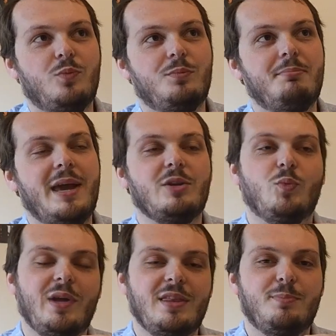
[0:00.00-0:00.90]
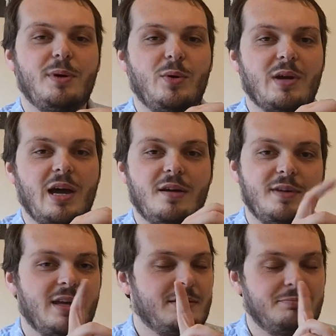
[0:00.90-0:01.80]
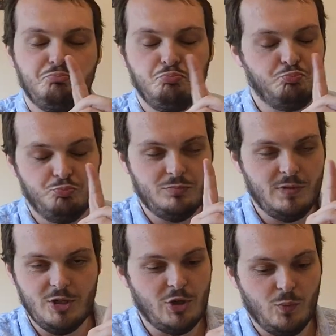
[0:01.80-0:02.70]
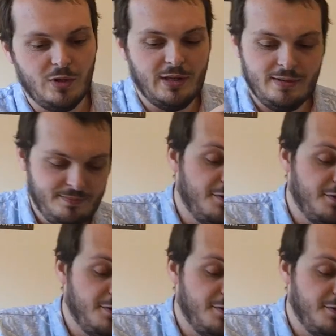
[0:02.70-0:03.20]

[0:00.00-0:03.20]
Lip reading: made with blue agave, you don't want that.